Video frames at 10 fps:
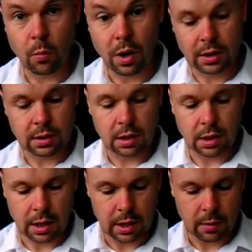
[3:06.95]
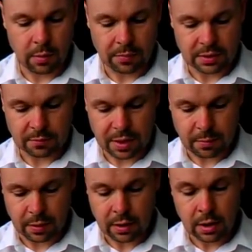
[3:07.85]
one piece of
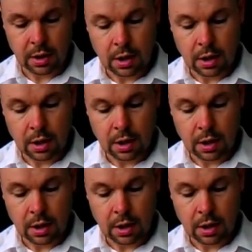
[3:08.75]
paper.